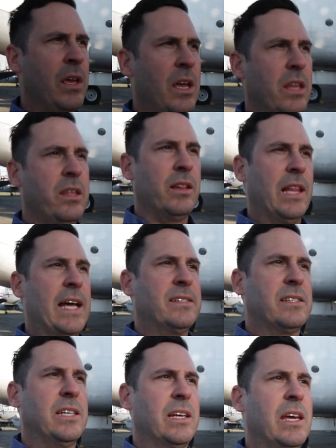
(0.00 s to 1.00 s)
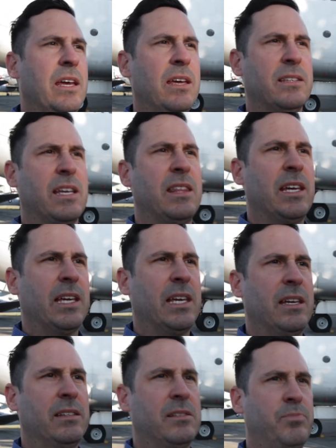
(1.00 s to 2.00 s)
And then the last thing is I think
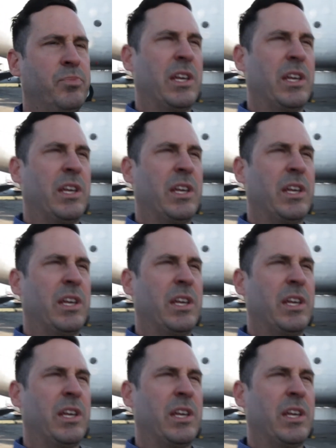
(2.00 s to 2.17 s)
kit